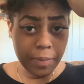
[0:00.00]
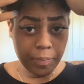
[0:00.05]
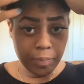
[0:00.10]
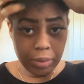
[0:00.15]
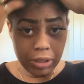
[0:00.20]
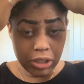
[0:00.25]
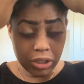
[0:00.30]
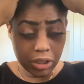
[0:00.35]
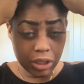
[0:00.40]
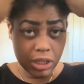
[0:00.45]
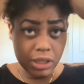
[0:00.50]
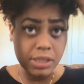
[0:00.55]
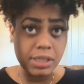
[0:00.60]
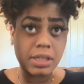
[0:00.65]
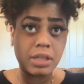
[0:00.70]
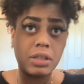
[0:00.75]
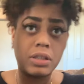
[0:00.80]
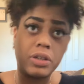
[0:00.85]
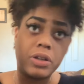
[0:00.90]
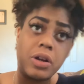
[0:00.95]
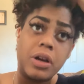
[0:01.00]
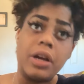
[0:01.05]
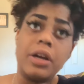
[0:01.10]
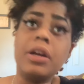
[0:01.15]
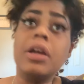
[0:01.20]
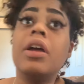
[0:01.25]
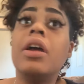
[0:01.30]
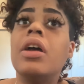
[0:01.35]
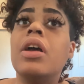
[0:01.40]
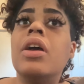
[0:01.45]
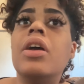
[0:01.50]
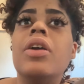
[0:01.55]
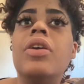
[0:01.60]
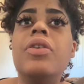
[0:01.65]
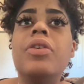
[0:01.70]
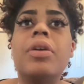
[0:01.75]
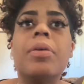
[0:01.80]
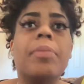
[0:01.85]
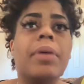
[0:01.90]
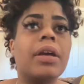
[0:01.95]
put your concealer on,
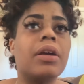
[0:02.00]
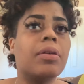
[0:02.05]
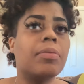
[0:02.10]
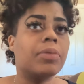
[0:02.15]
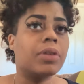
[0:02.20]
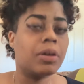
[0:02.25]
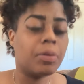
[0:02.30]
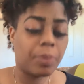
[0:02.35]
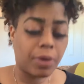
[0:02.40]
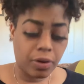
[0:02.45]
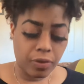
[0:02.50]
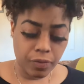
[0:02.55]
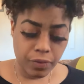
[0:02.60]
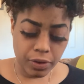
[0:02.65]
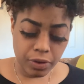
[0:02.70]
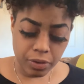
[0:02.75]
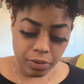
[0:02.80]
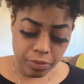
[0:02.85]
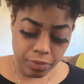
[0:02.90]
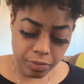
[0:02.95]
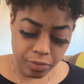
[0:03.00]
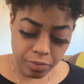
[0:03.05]
you can make them look perfect.